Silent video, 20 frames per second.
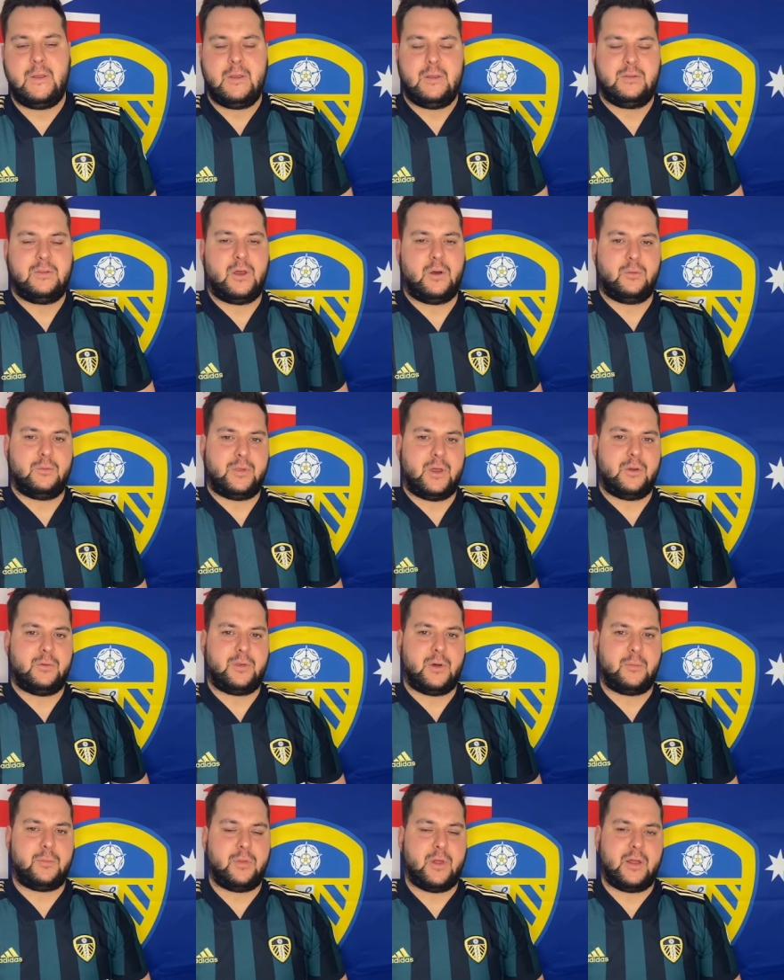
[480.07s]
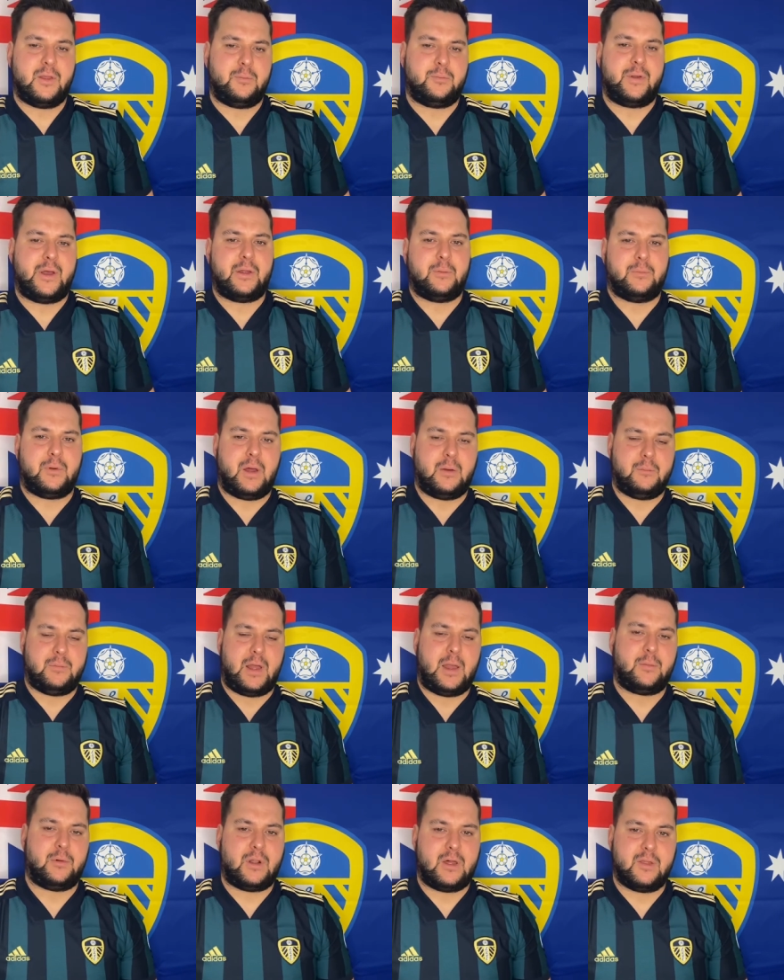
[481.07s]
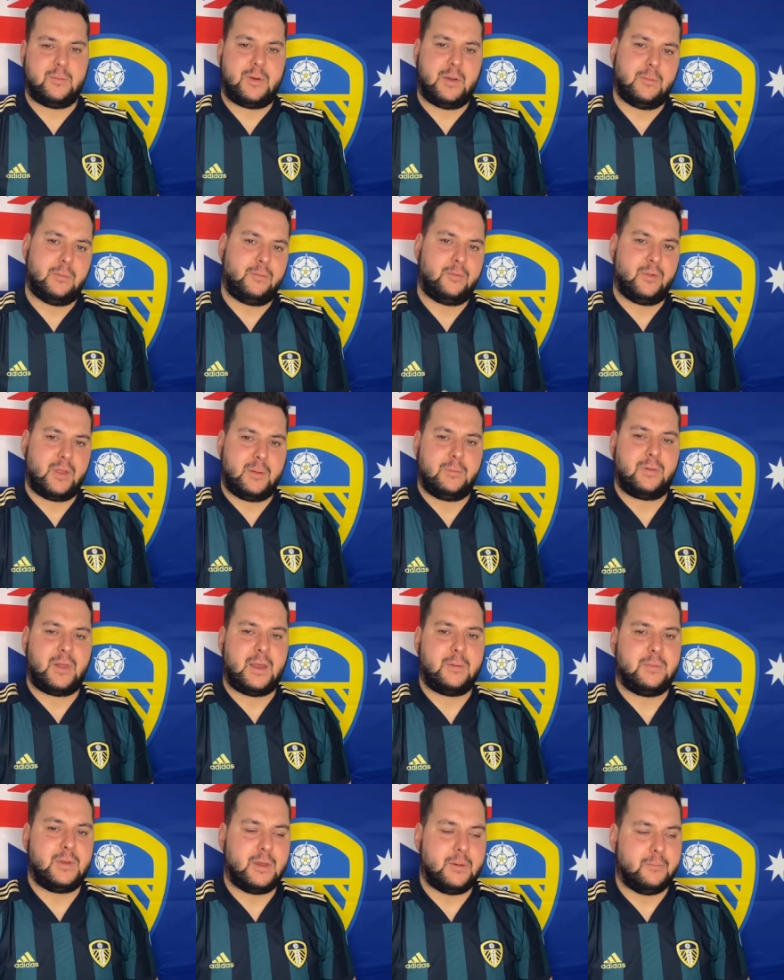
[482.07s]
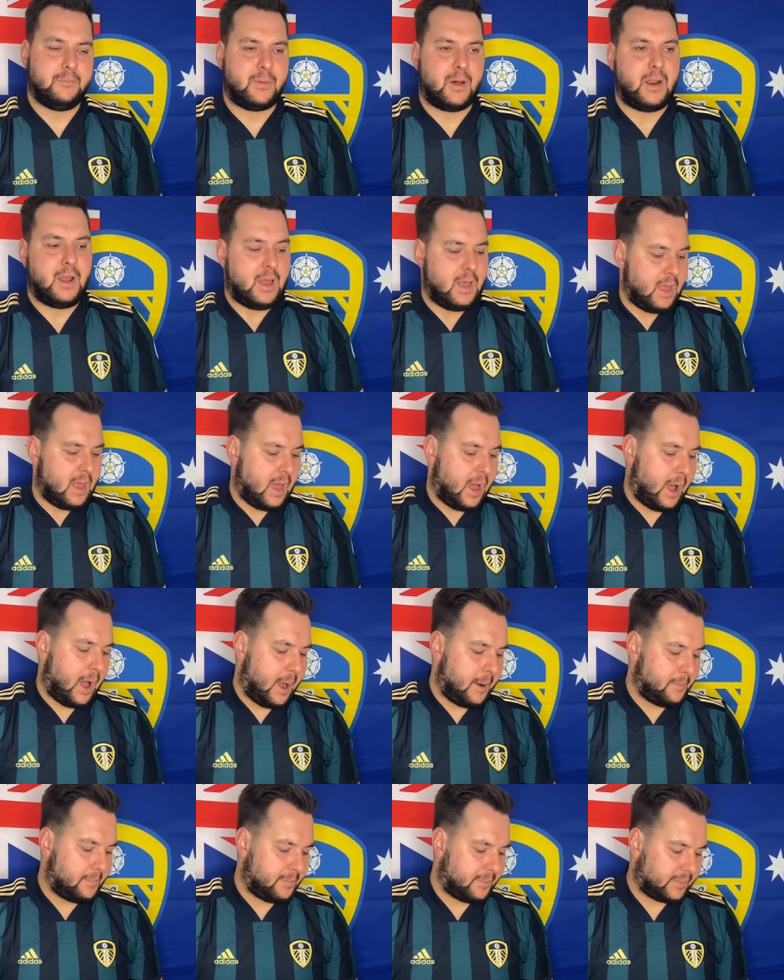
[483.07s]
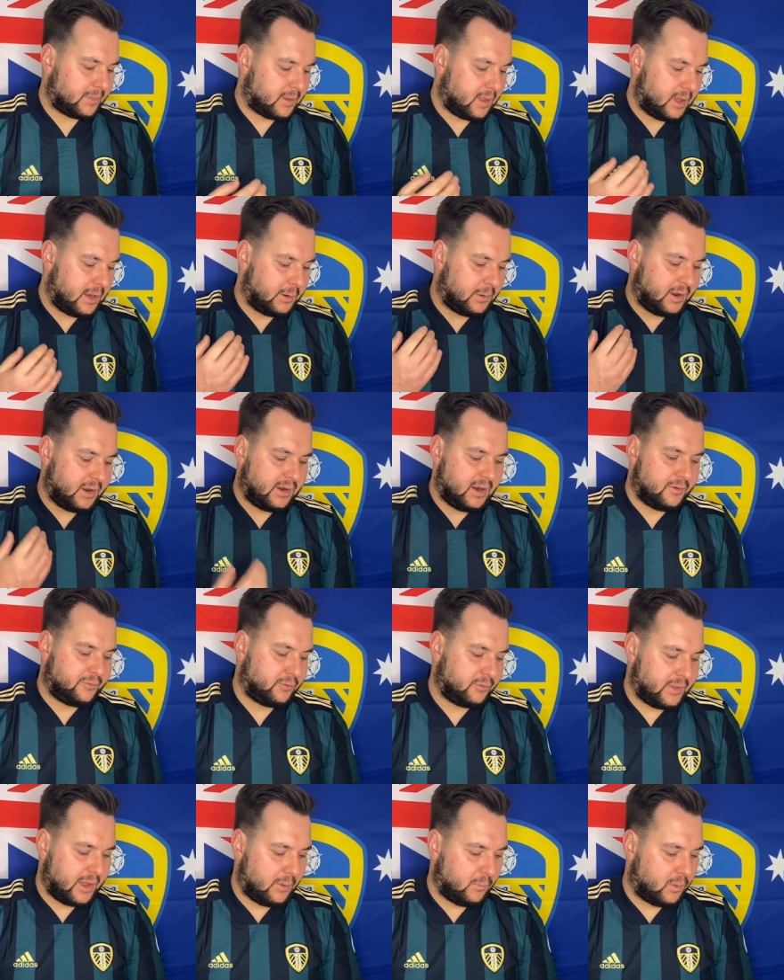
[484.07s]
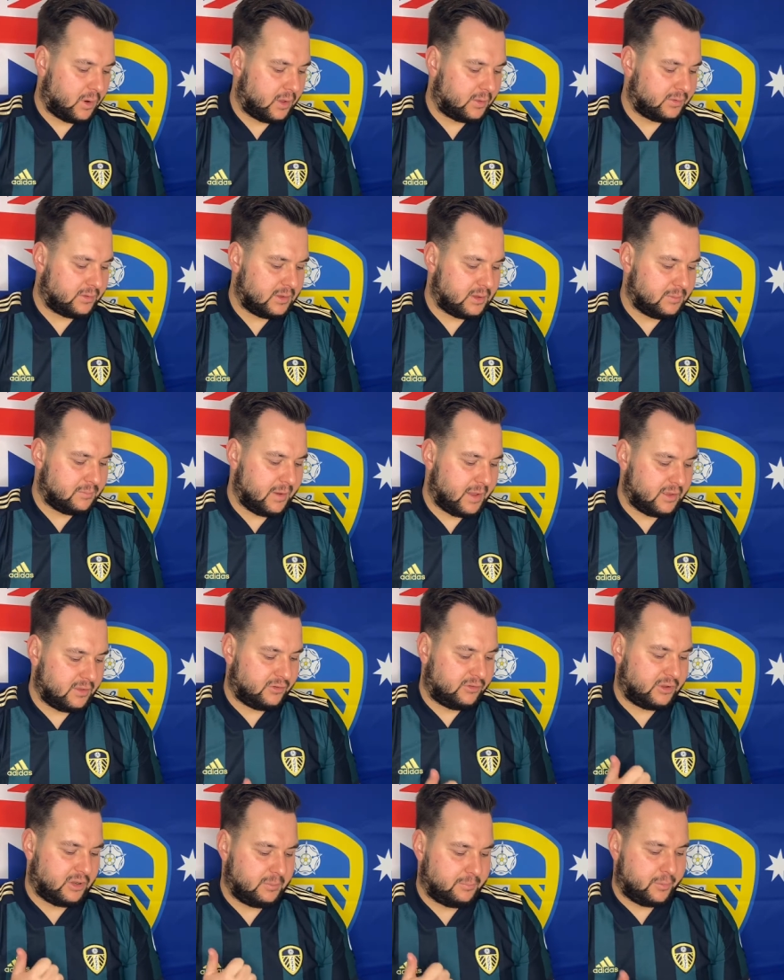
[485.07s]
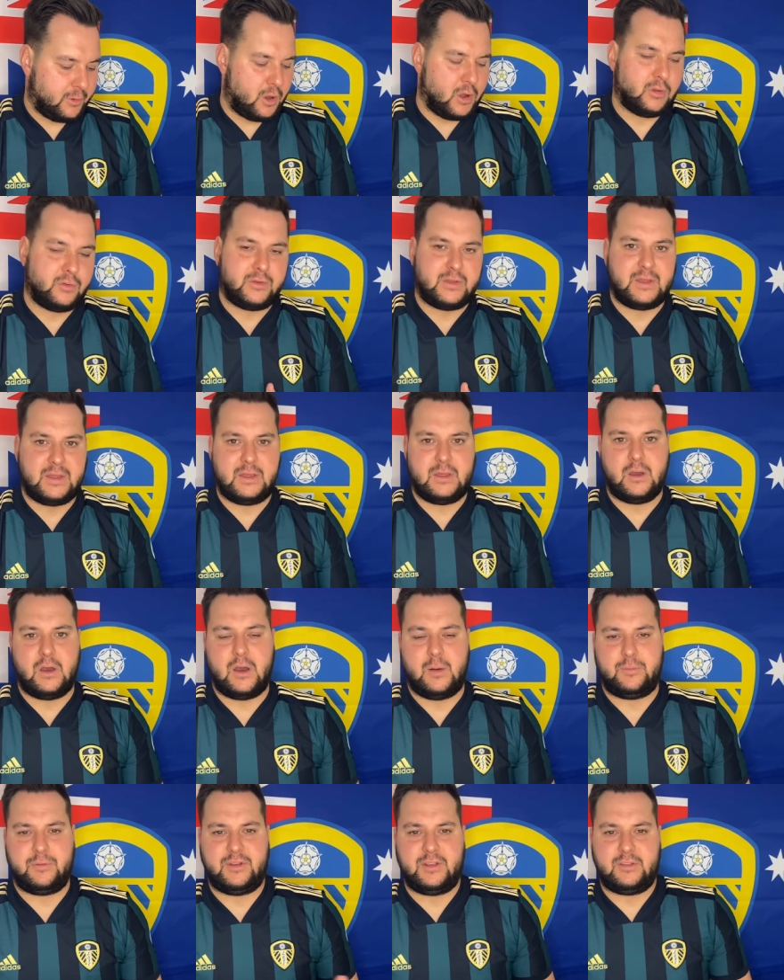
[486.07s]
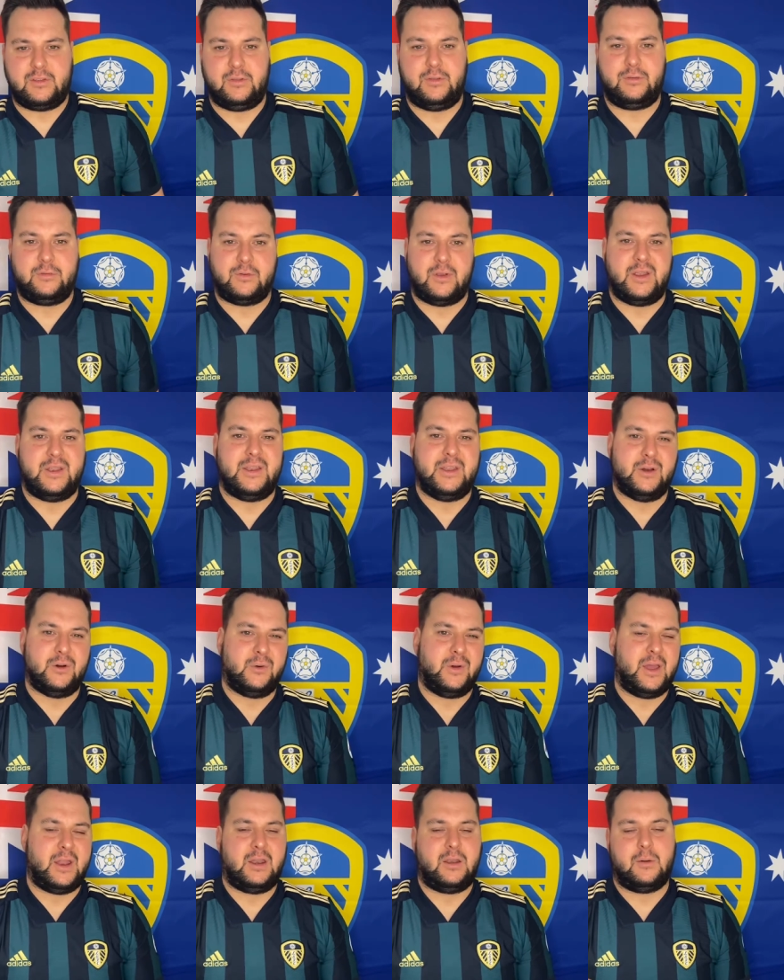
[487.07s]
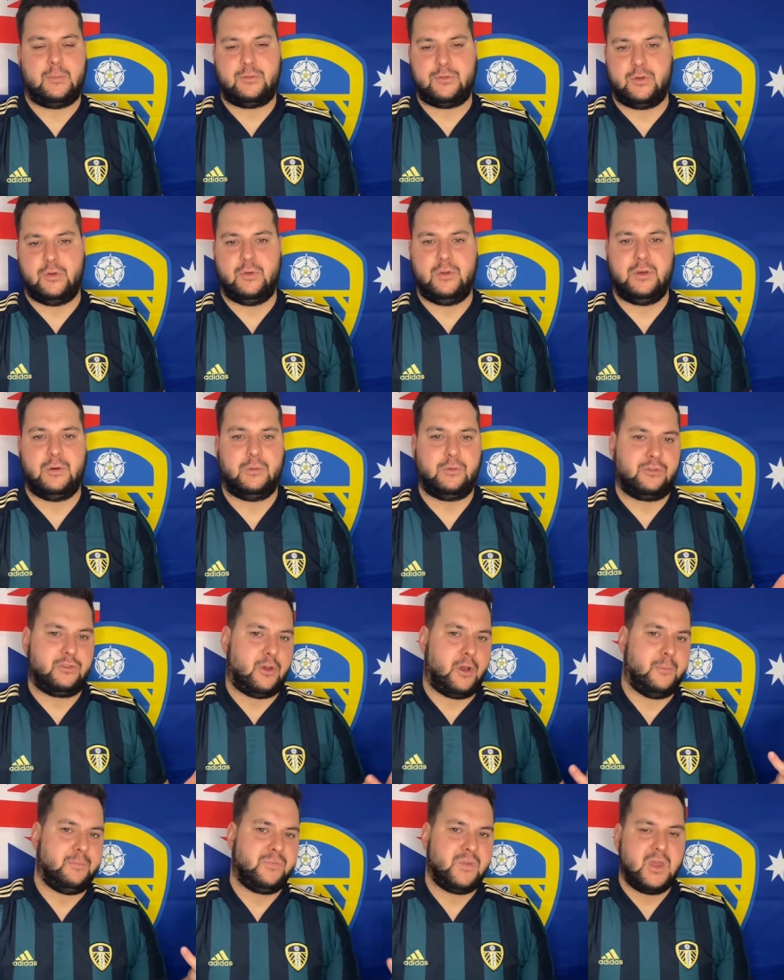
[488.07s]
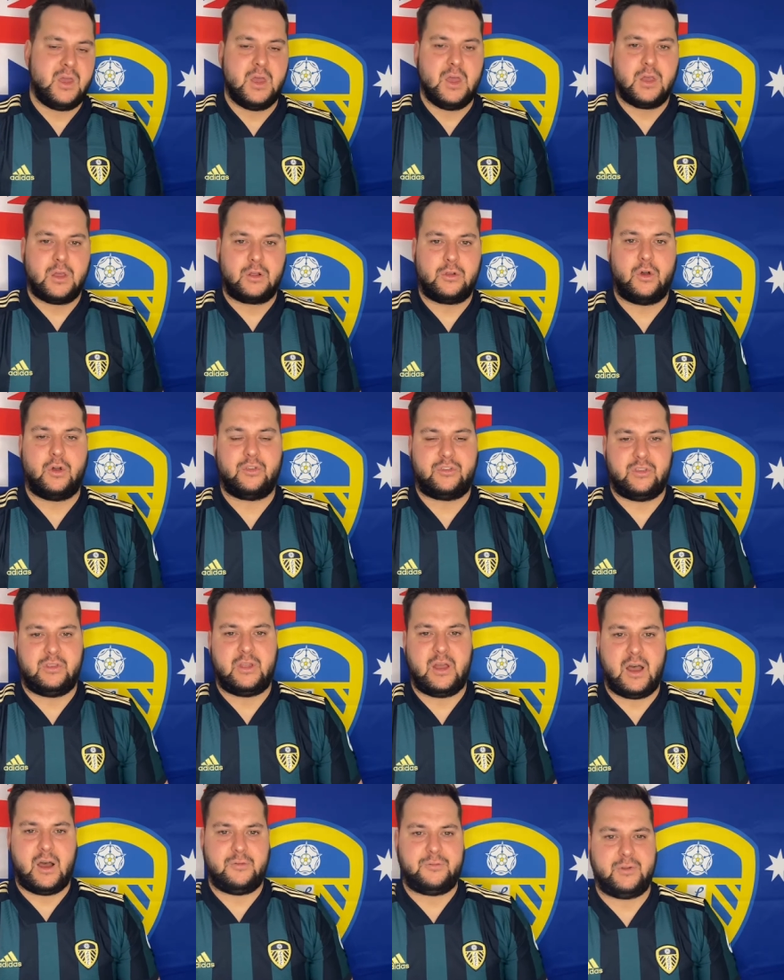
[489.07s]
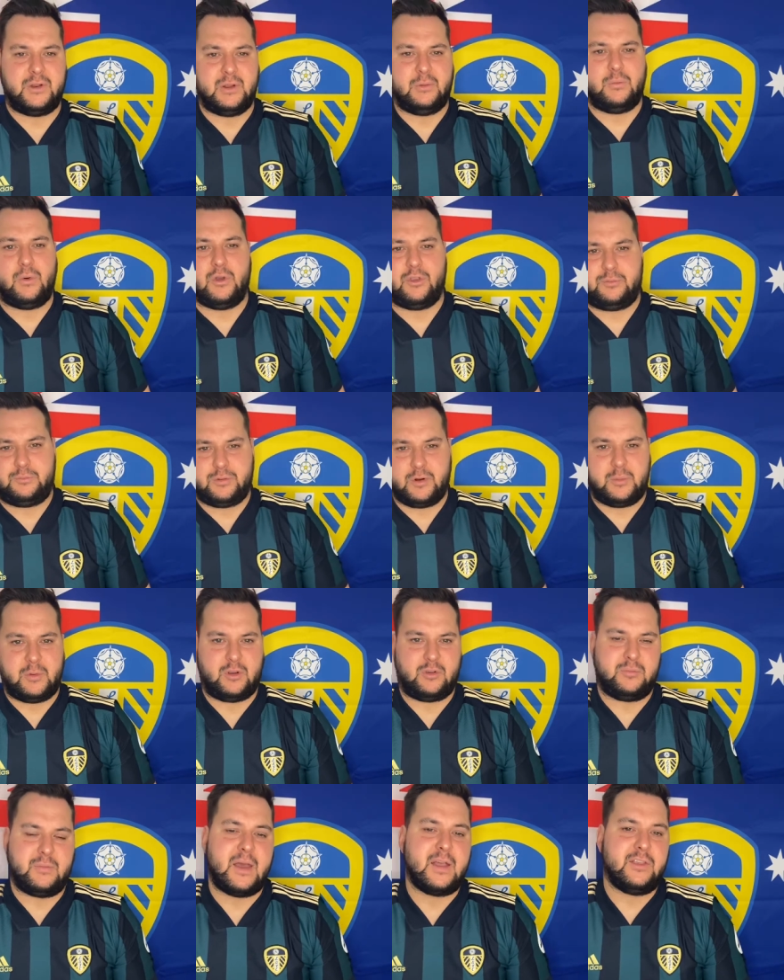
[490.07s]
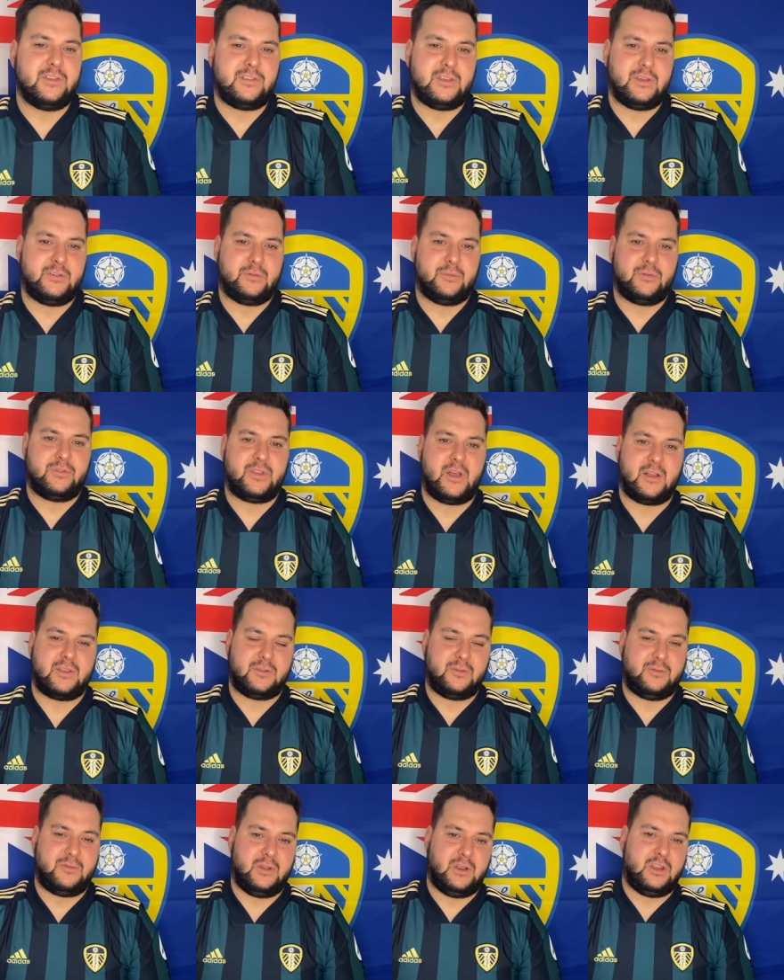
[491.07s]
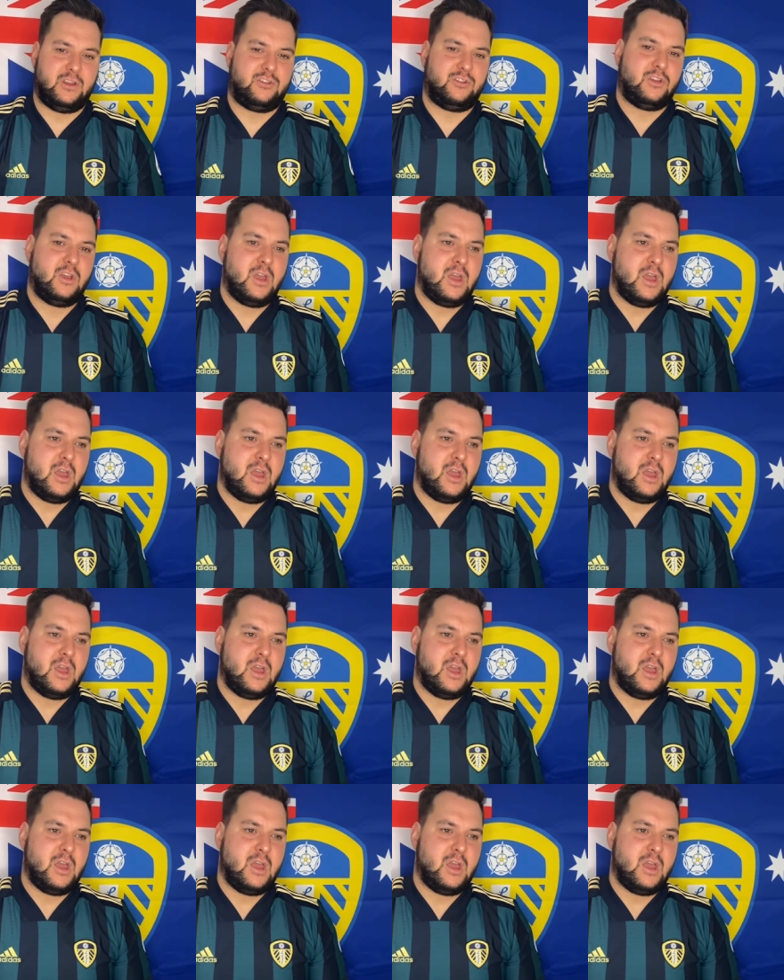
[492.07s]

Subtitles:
they'll lay the blame on other people before they blame him. But anyway, enough on that one. The Man City Burnley, I predicted 3-0, ended up 2-0, so close enough. And it was pretty much Man City from start to finish.